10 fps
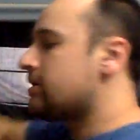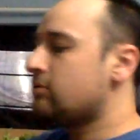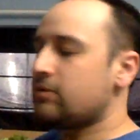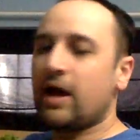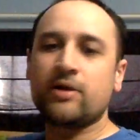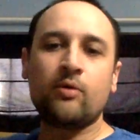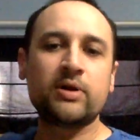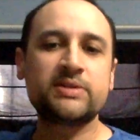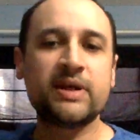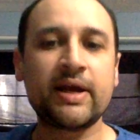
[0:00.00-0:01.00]
don't
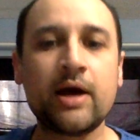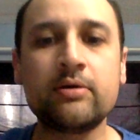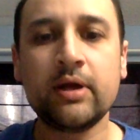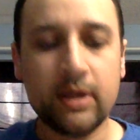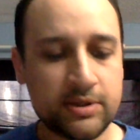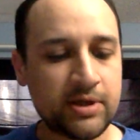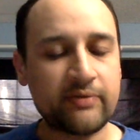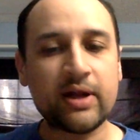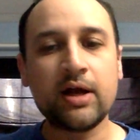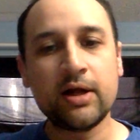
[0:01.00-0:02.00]
want to take out. So
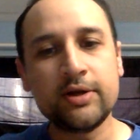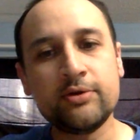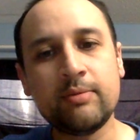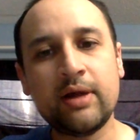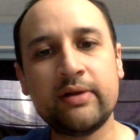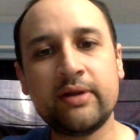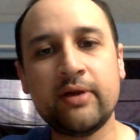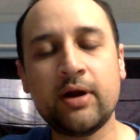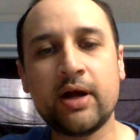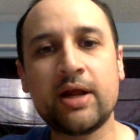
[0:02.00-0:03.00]
I've got a honeydew melon in
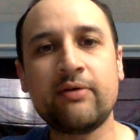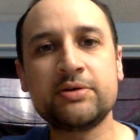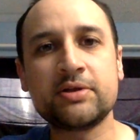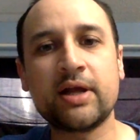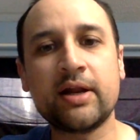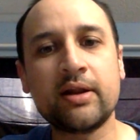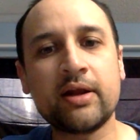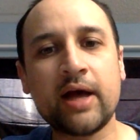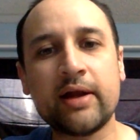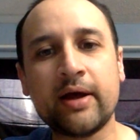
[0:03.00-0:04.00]
there, and I've also got
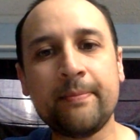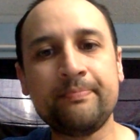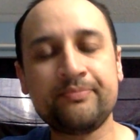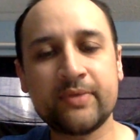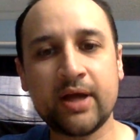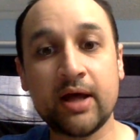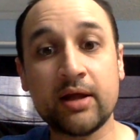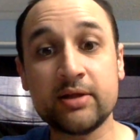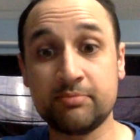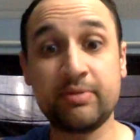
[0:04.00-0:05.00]

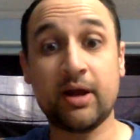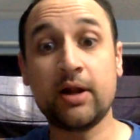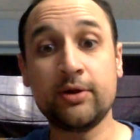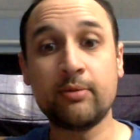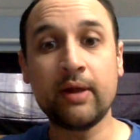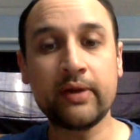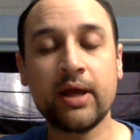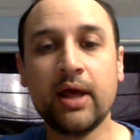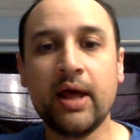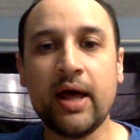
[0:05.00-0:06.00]
it's a big honeydew melon,
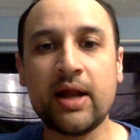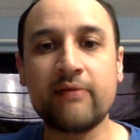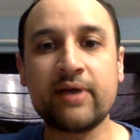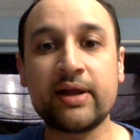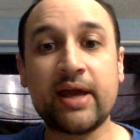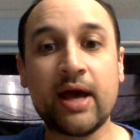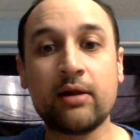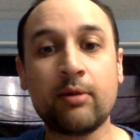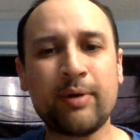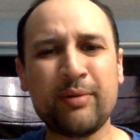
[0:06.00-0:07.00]
and I've got a
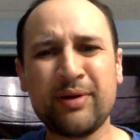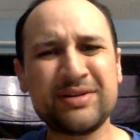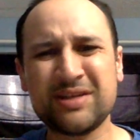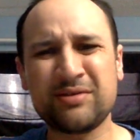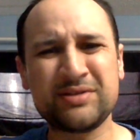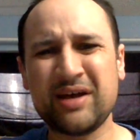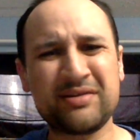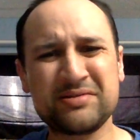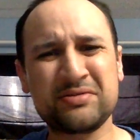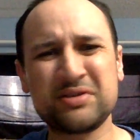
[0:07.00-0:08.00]
cantaloupe. I don't want to take those out
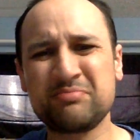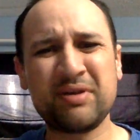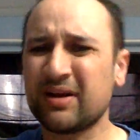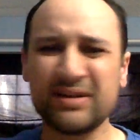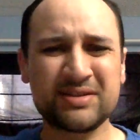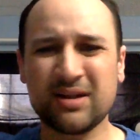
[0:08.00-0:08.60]
because they're just big and it's